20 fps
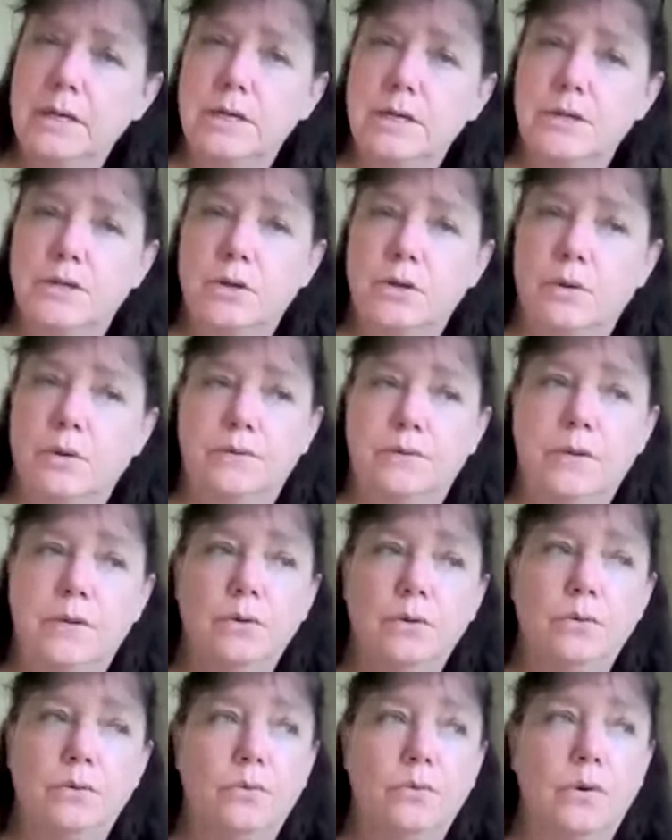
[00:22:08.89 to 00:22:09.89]
So if
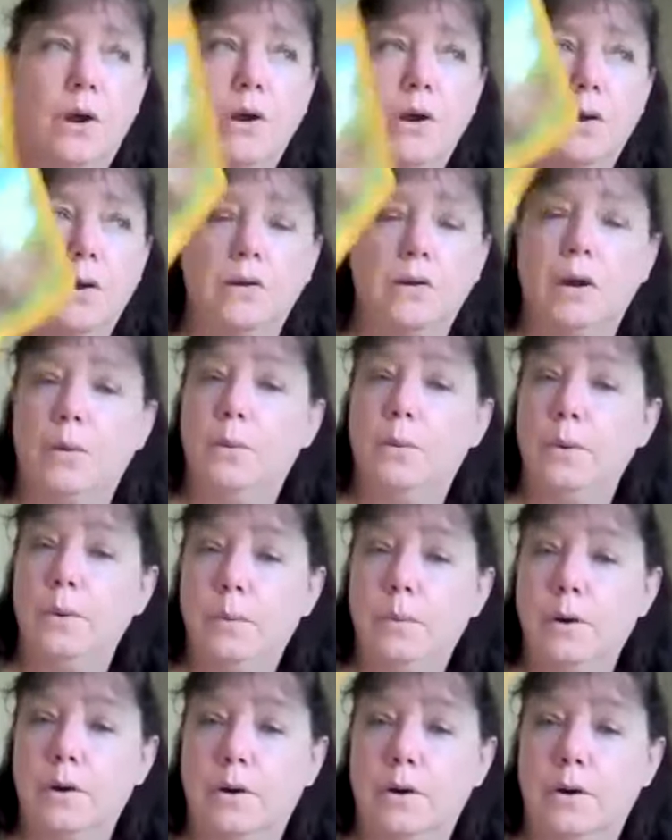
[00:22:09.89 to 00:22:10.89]
you are a
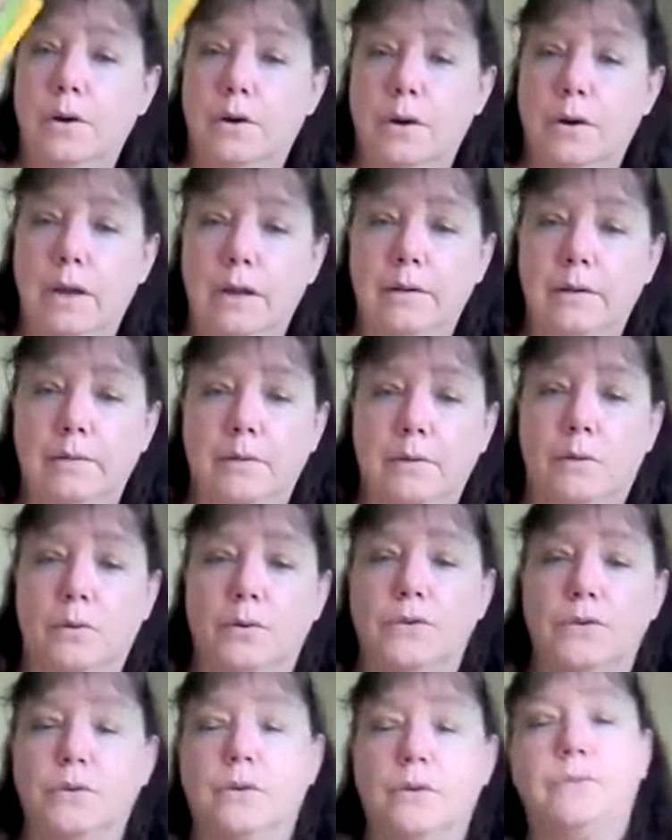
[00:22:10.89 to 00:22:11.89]
woodworker
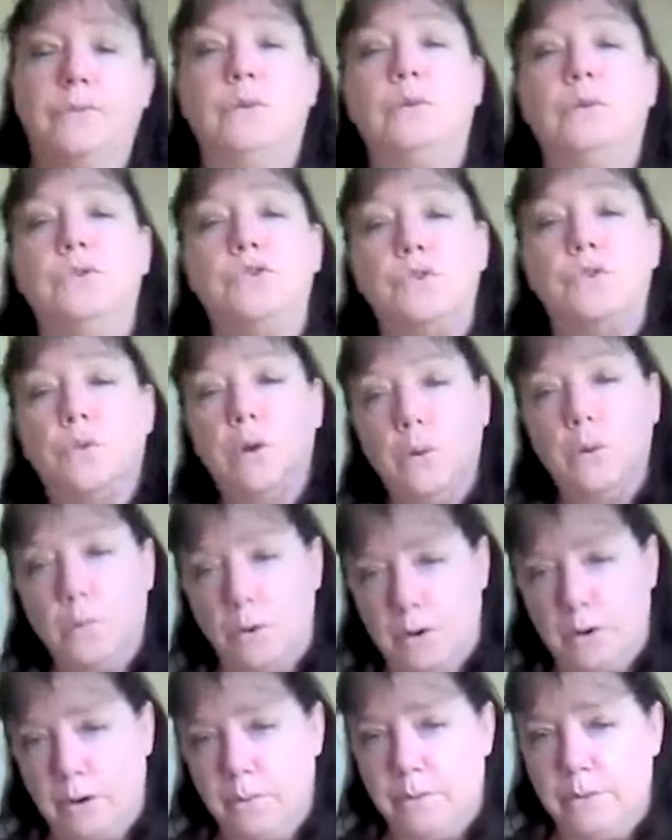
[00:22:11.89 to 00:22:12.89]
if you enjoy
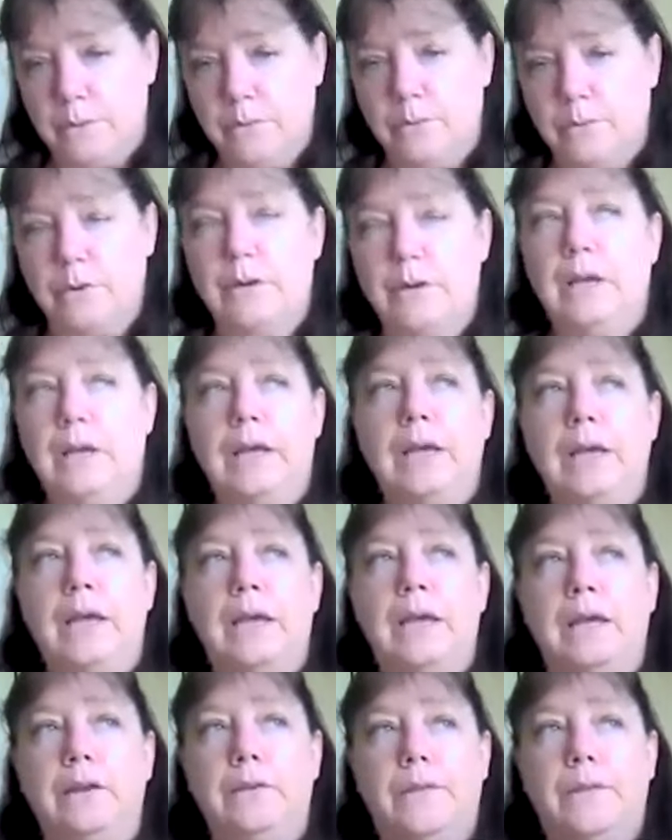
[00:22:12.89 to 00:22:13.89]
working with wood
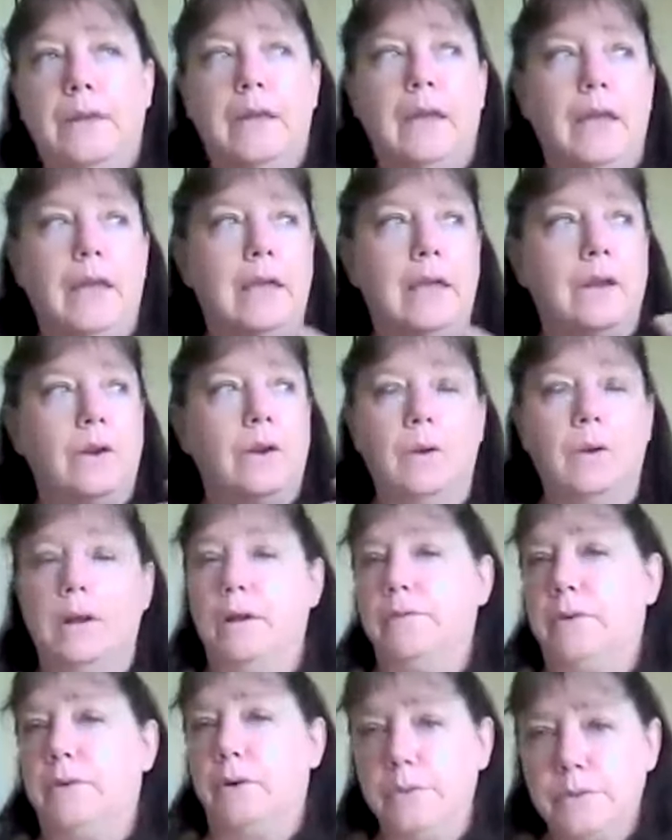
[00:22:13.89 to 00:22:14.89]
and you think, you know what,
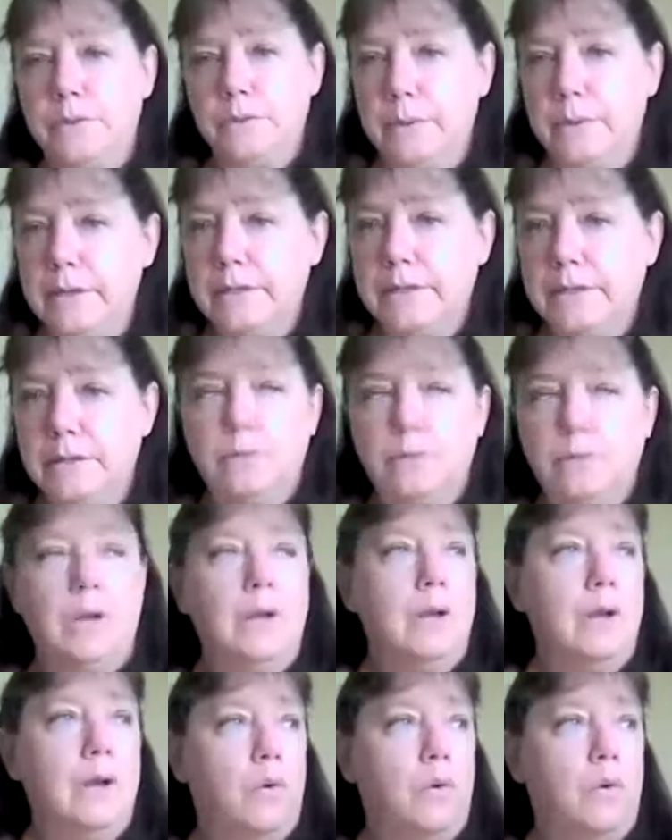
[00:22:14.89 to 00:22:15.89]
I've always wanted to,
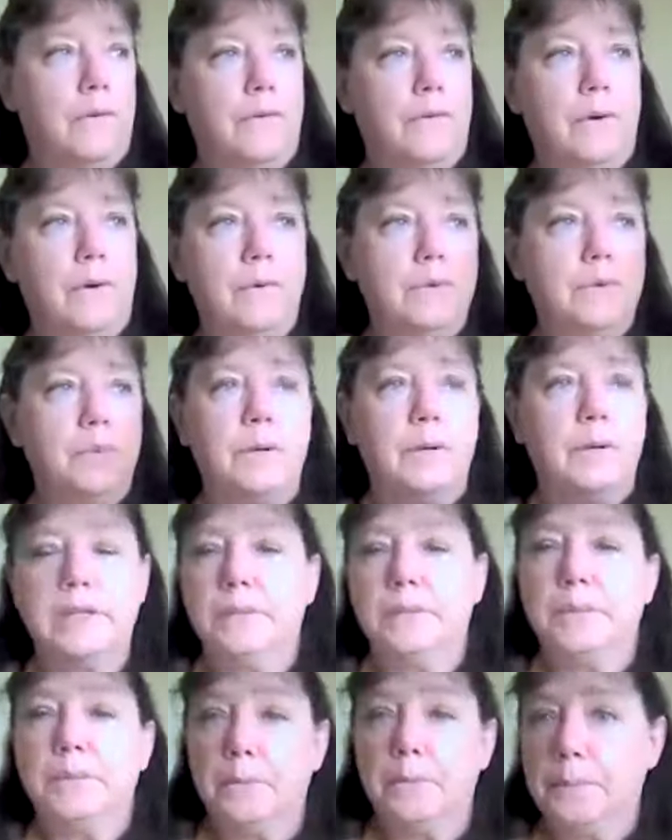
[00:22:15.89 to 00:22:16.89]
or I've always wanted
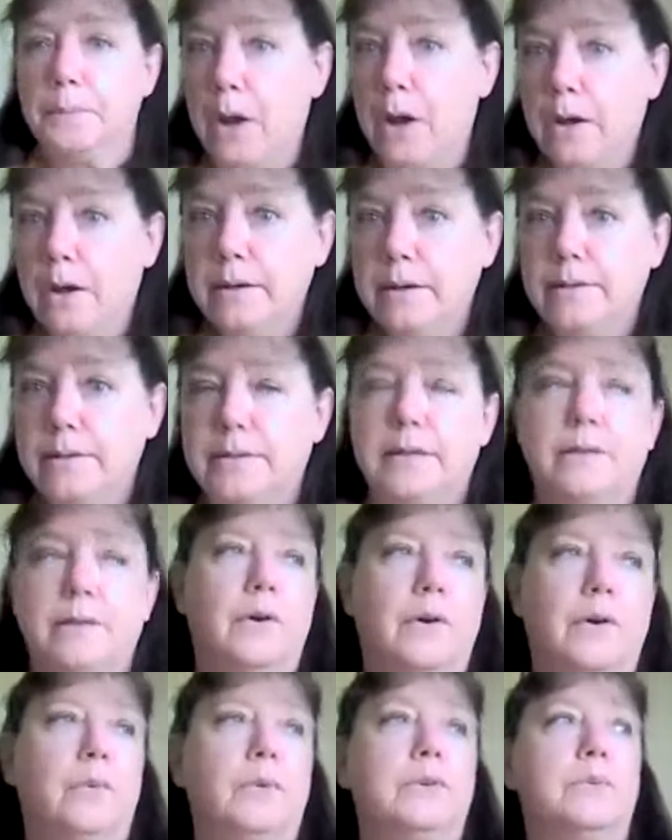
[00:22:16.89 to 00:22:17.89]
to build ponds, I've
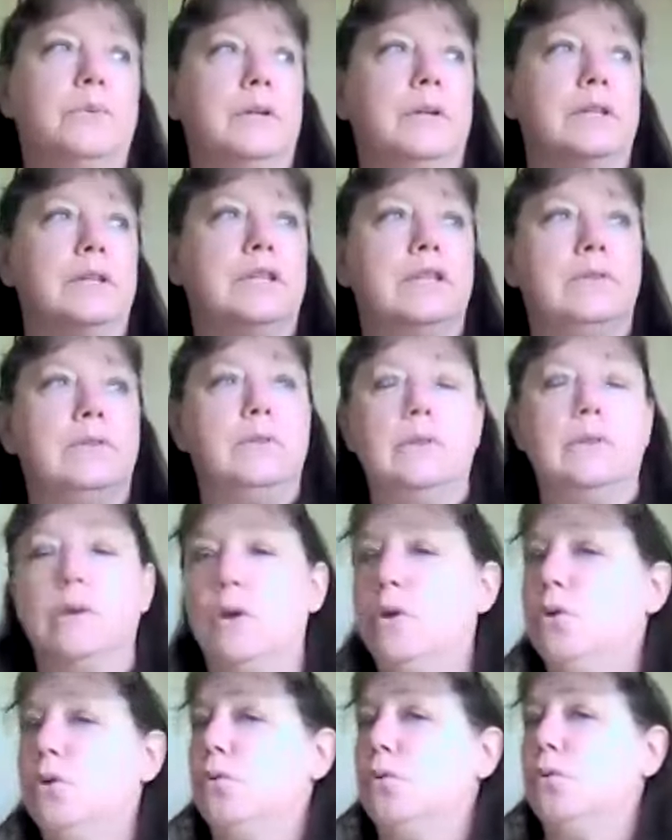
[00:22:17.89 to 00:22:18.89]
always wanted to do,
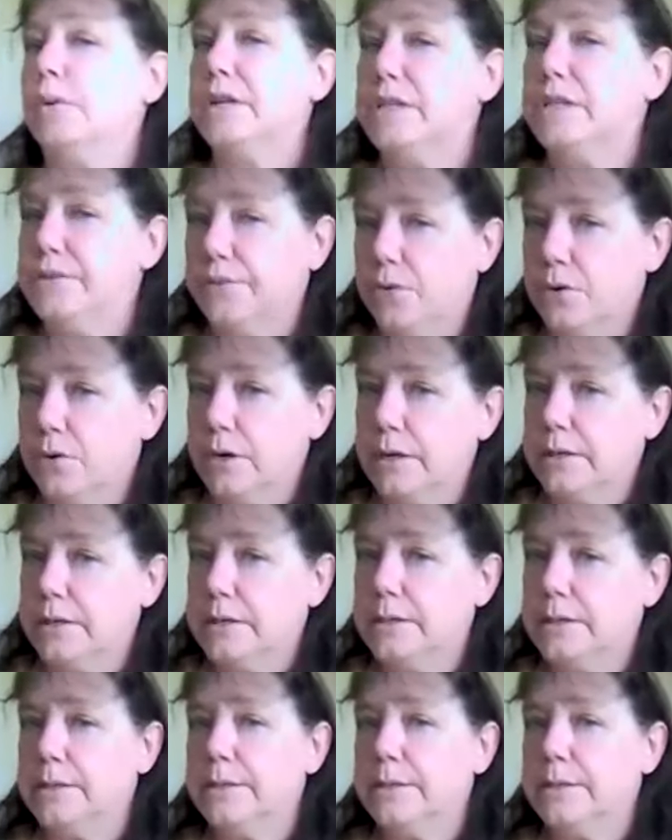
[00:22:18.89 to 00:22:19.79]
reach for it.